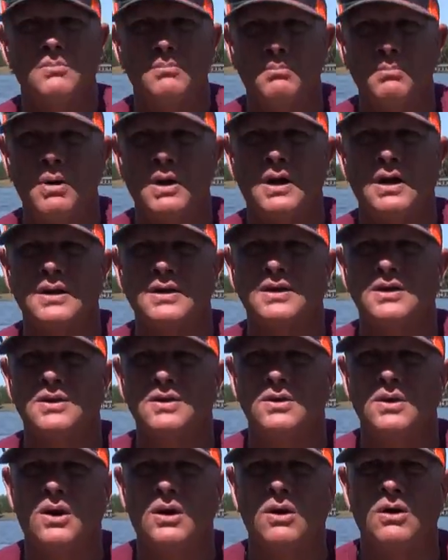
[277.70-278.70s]
but
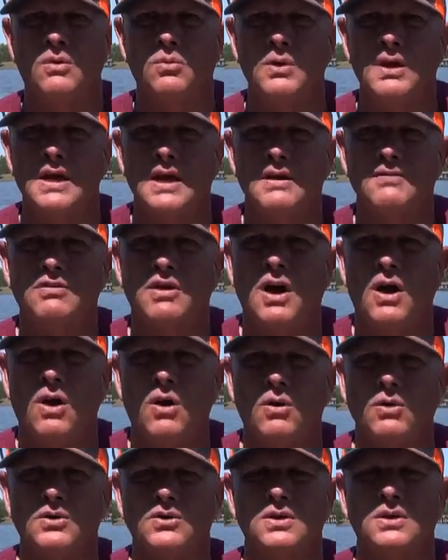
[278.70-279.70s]
we have
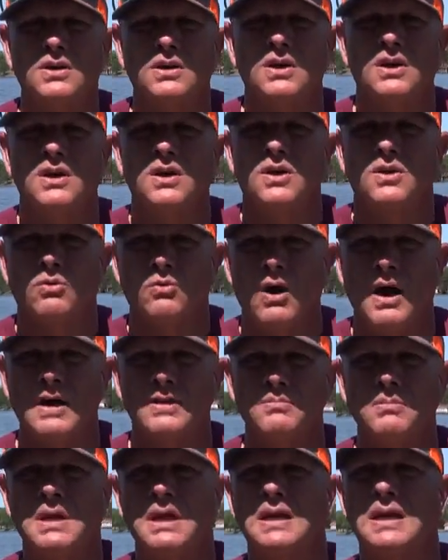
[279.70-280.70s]
caught right
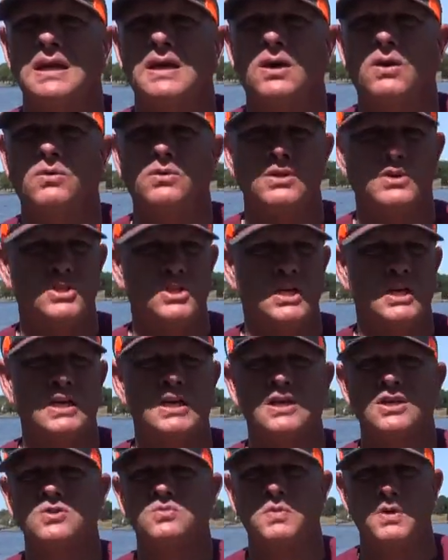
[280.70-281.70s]
many on the
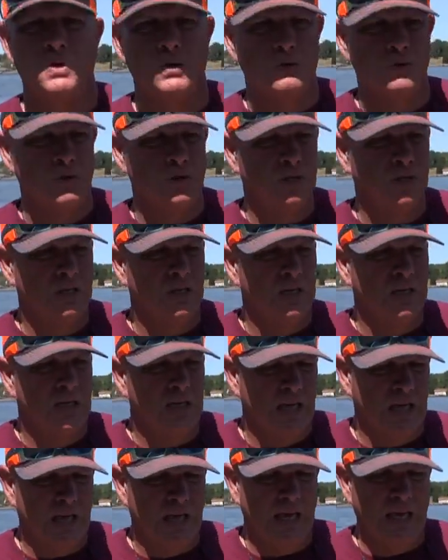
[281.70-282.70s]
jigging spoon,
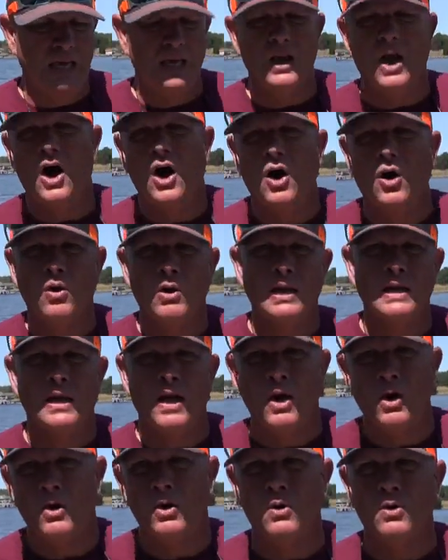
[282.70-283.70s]
and all in
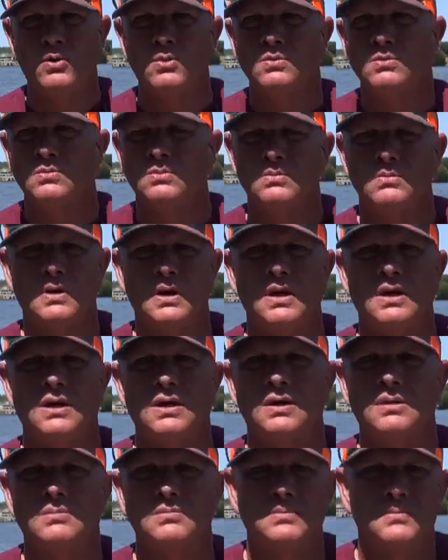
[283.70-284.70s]
all,
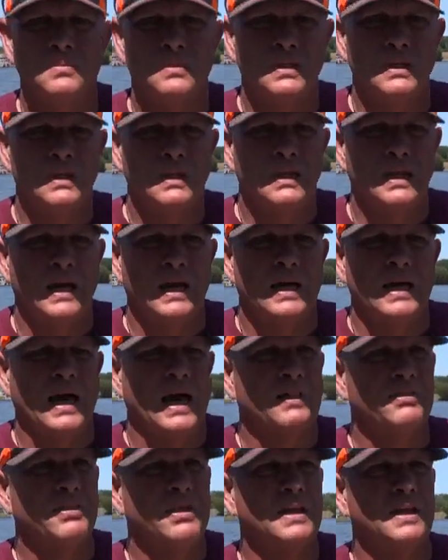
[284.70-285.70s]

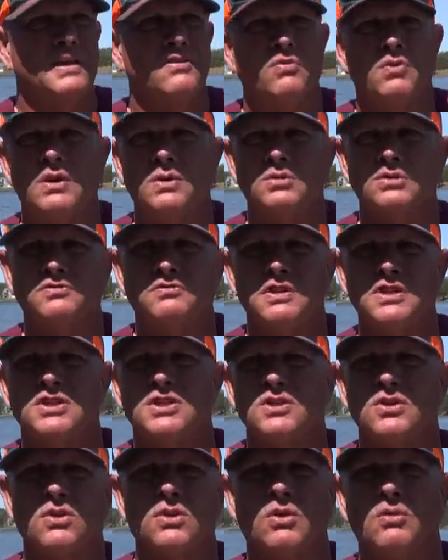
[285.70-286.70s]
I think if we was
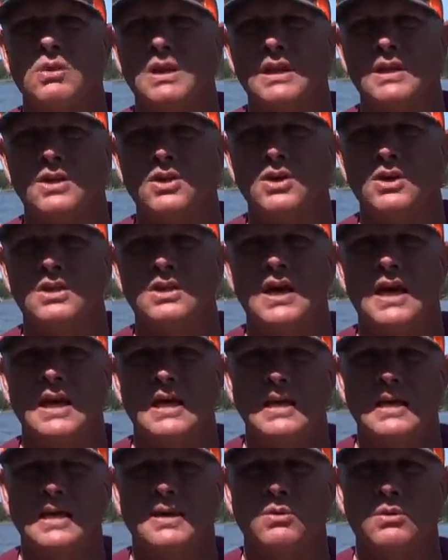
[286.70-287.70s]
fishing on a really good day,
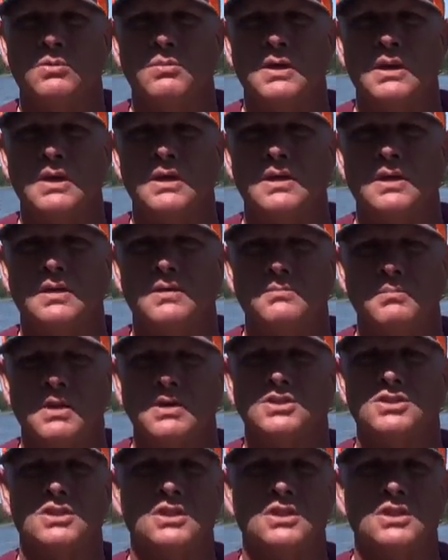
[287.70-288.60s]
it would be much